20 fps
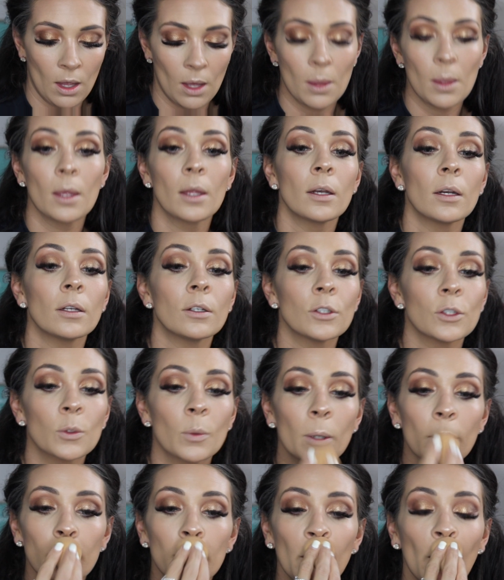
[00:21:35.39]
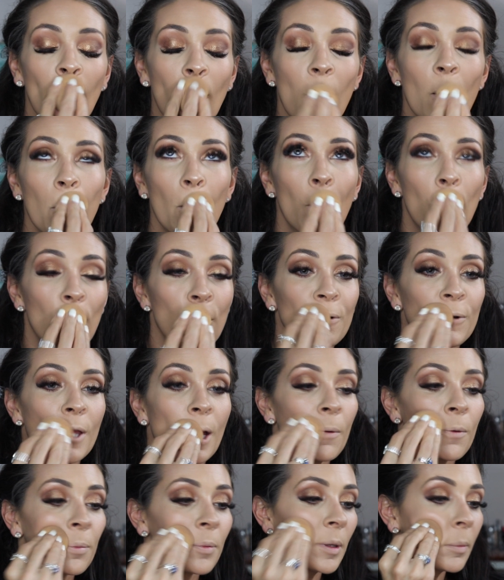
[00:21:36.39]
And then just quickly go over
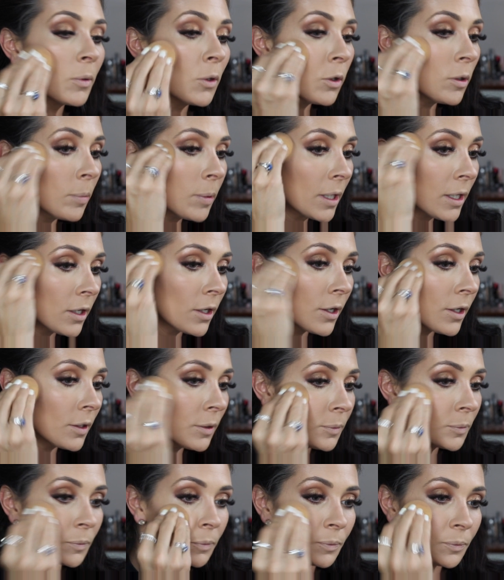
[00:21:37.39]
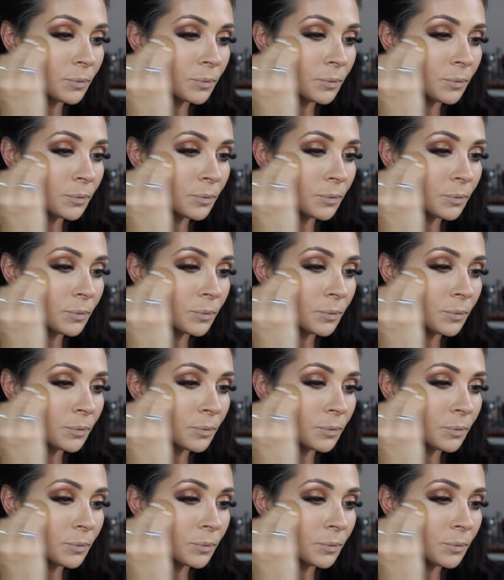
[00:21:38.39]
that with my beauty blender.